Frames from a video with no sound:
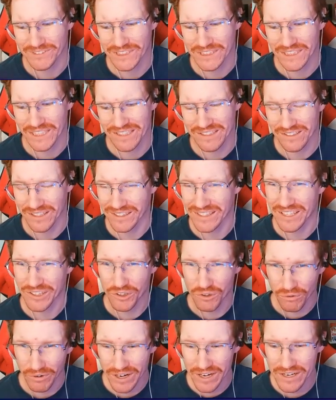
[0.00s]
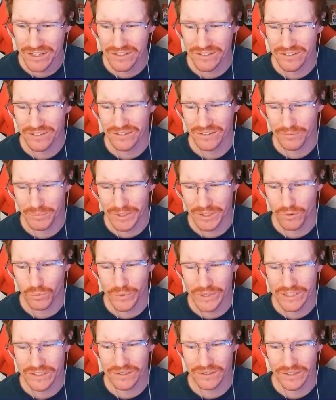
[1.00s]
it's not that great being
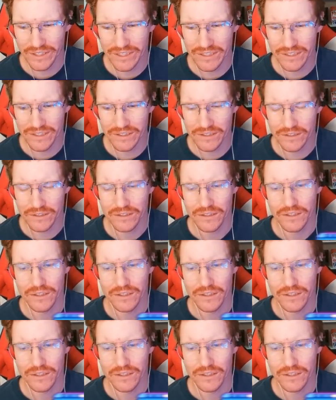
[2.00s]
weak to lightning.